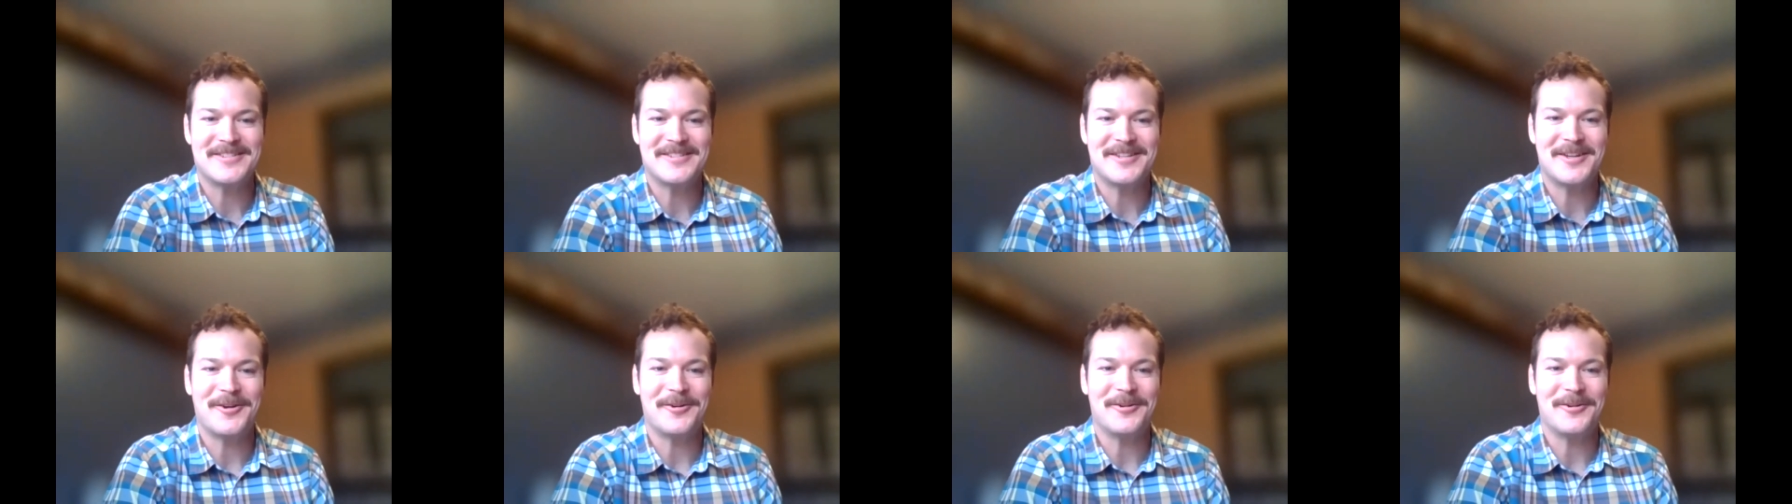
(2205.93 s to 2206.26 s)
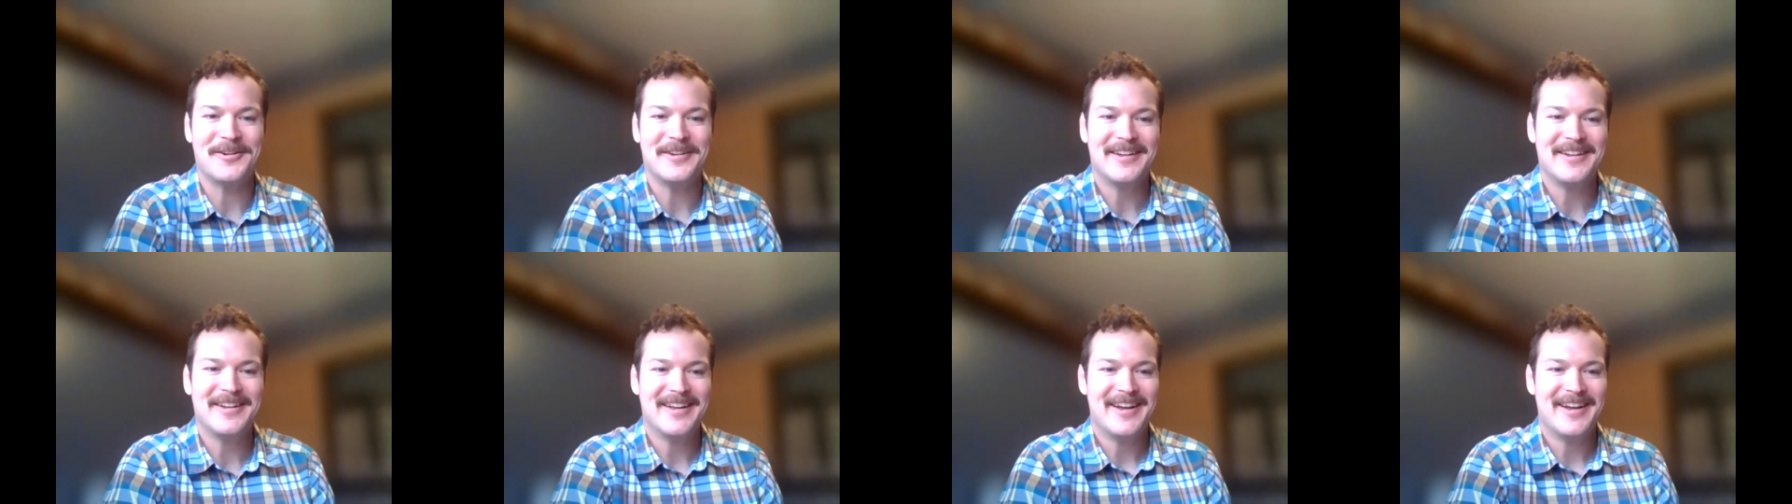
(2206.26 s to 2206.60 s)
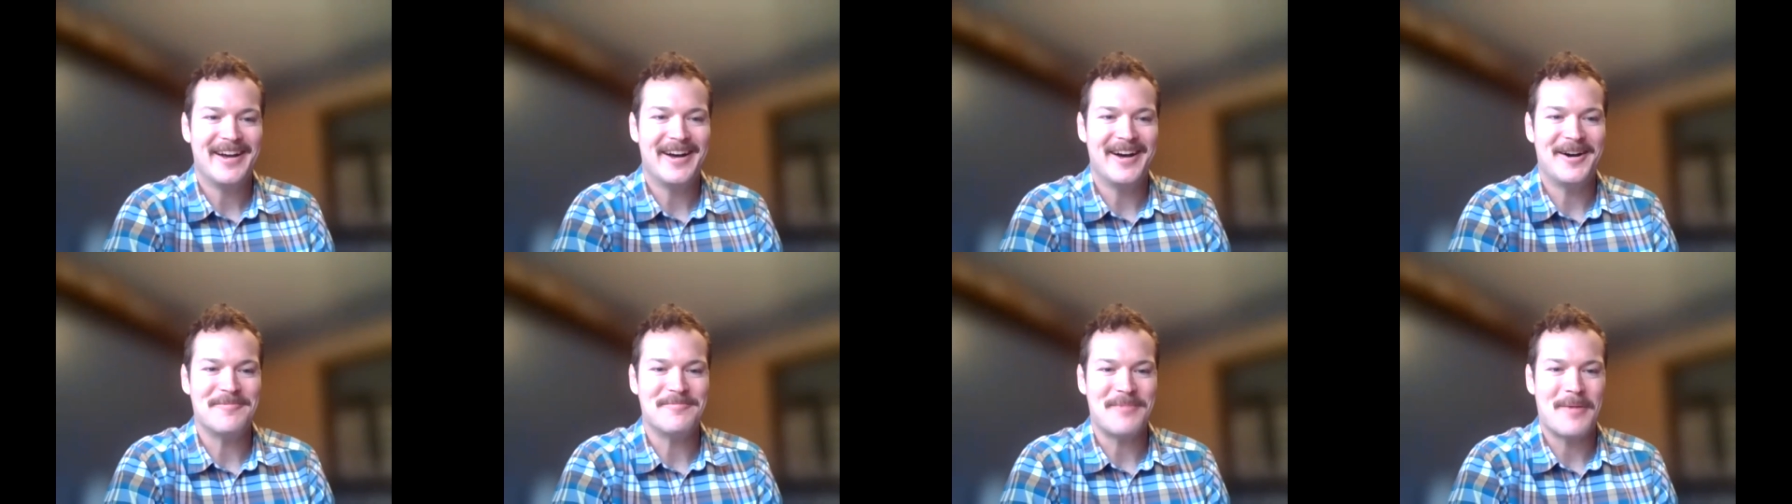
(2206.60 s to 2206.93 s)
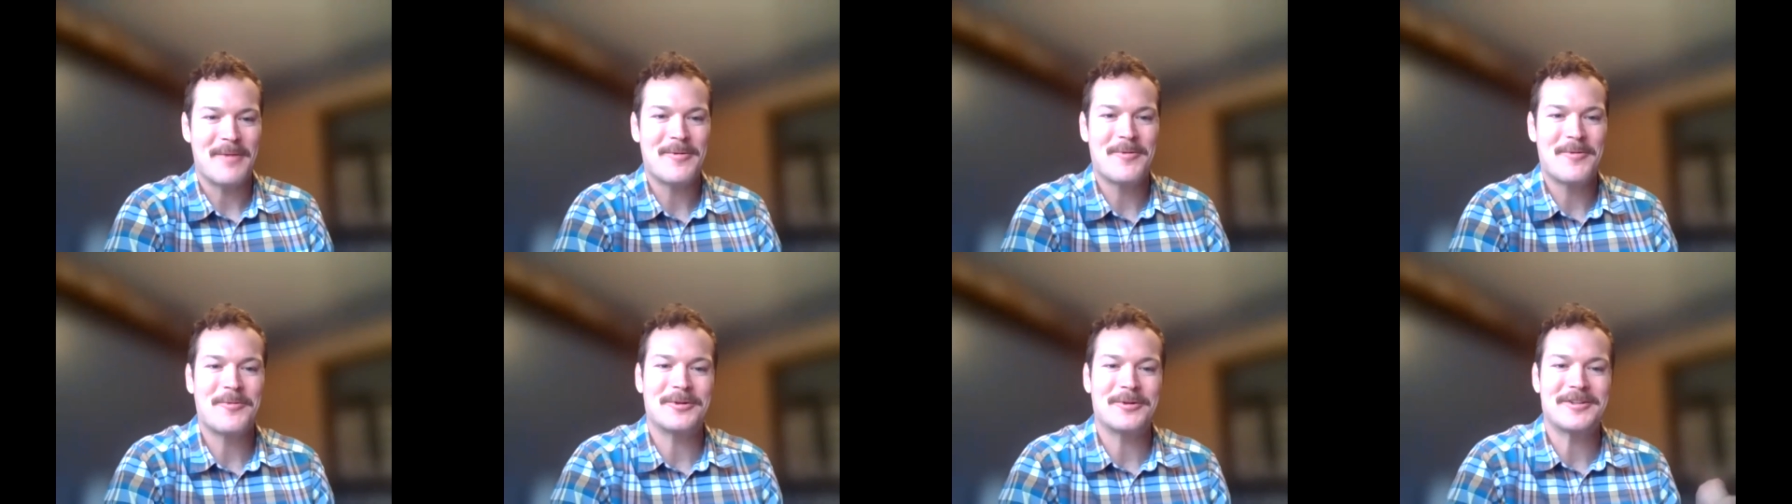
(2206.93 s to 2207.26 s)
So,
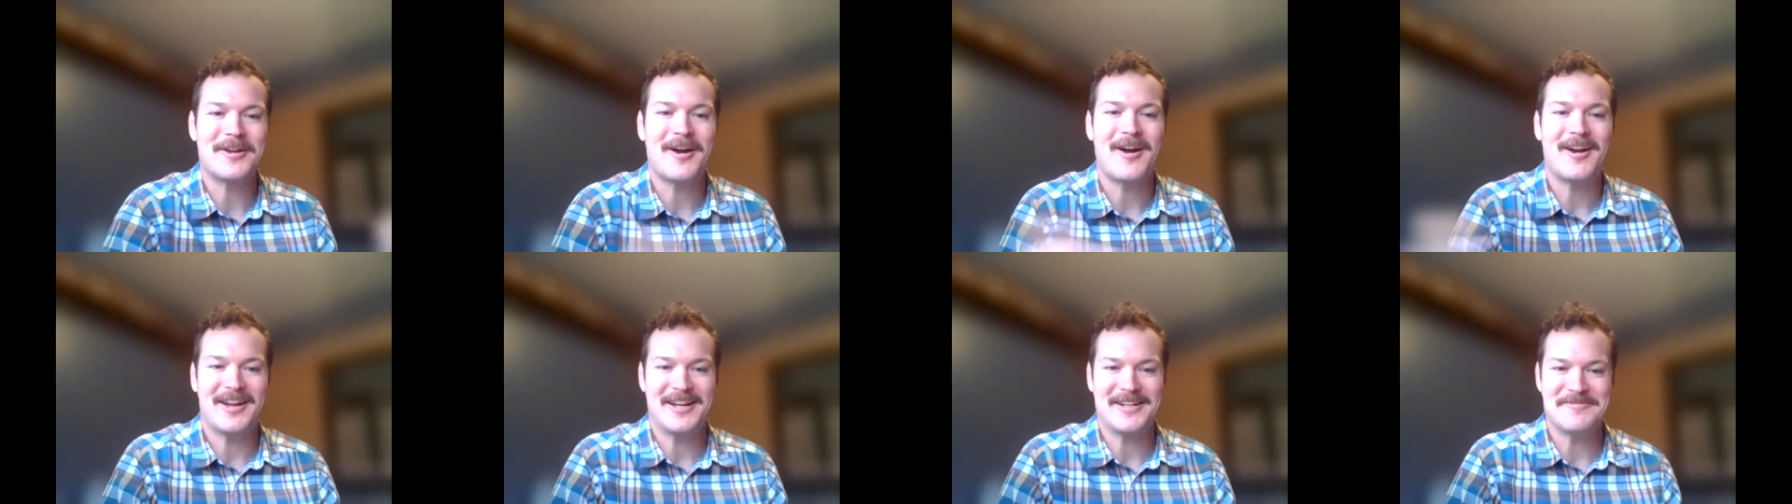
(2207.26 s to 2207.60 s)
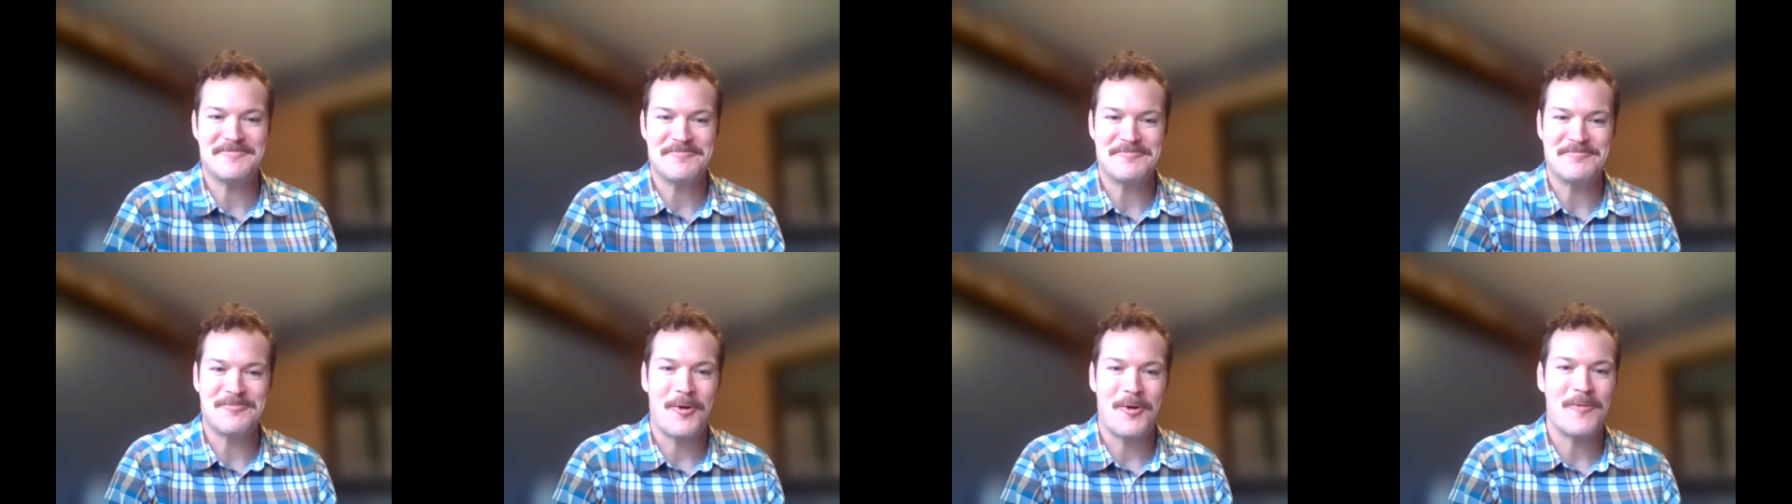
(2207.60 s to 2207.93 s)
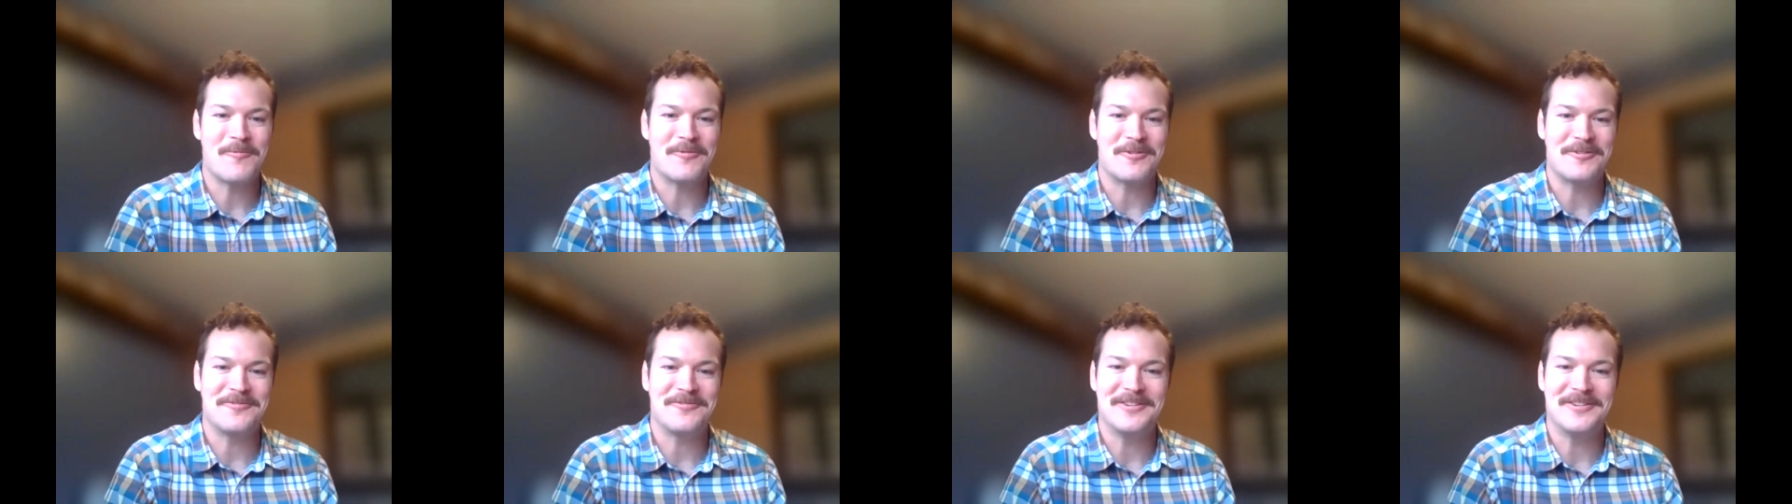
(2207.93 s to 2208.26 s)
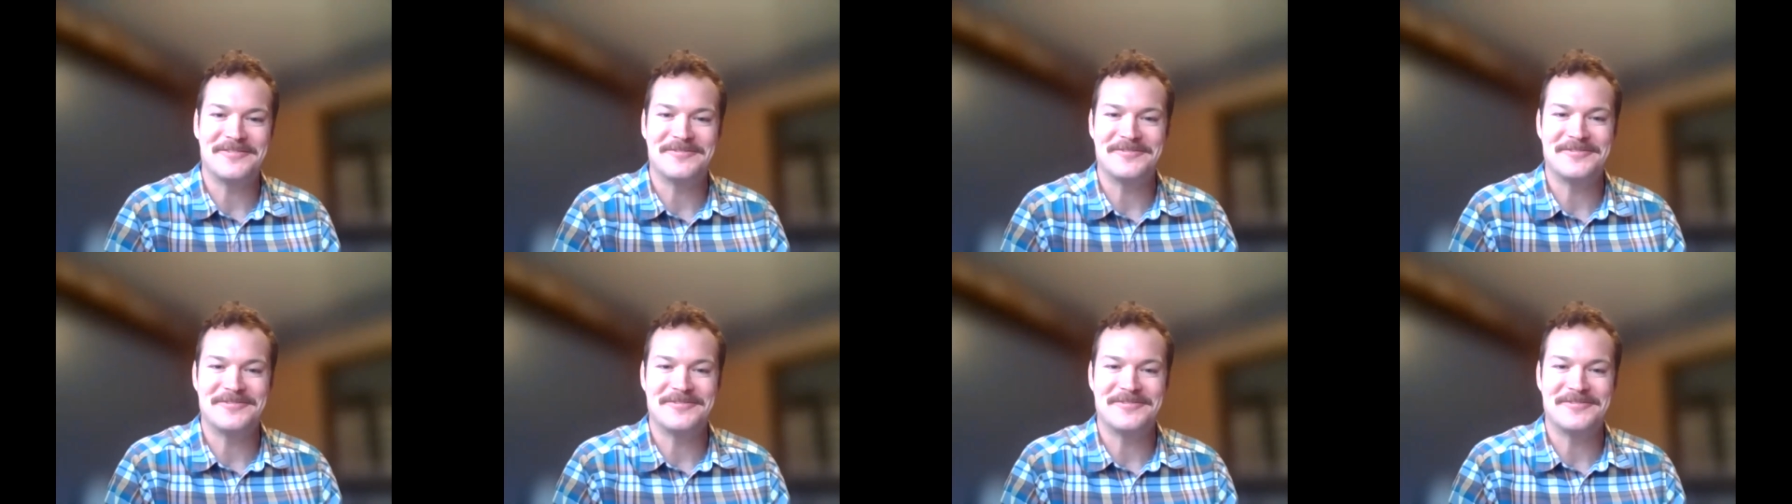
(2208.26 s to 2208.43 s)
I mean, we're talking over